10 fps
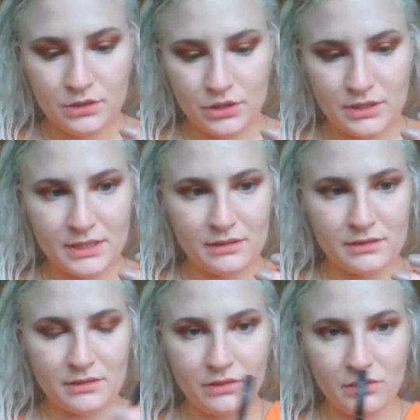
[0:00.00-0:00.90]
just this
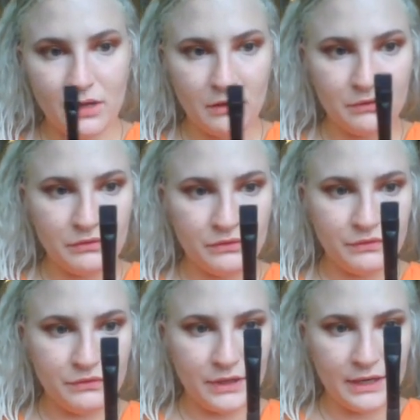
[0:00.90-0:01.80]
little
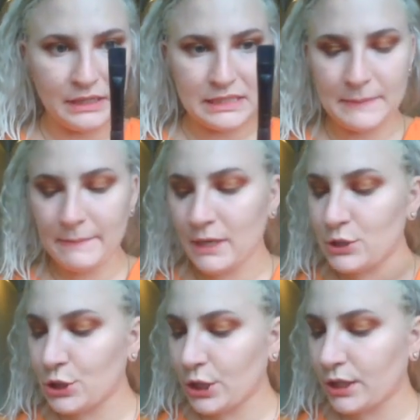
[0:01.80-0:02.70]
e.l.f. kind of
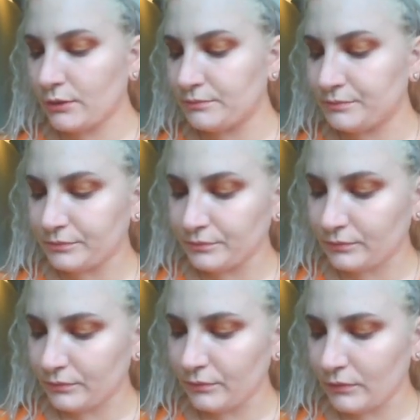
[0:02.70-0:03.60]
smudger.
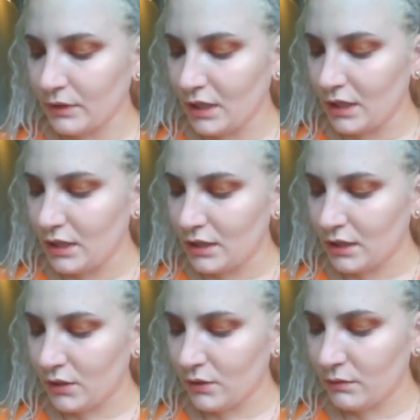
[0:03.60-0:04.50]

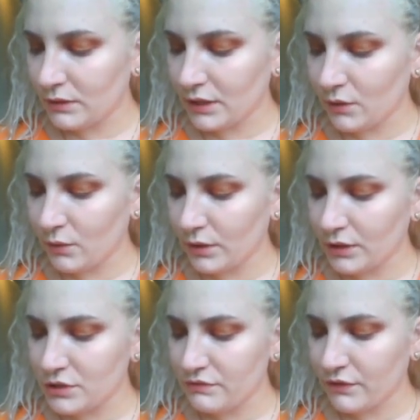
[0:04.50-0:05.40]
Going with the
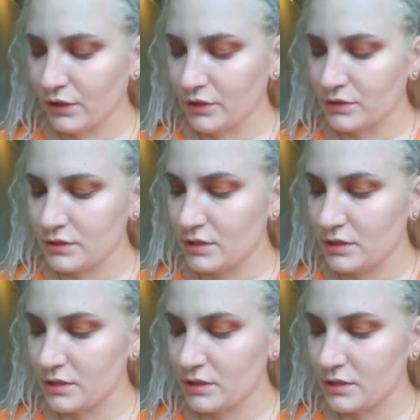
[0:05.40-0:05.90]
orange first.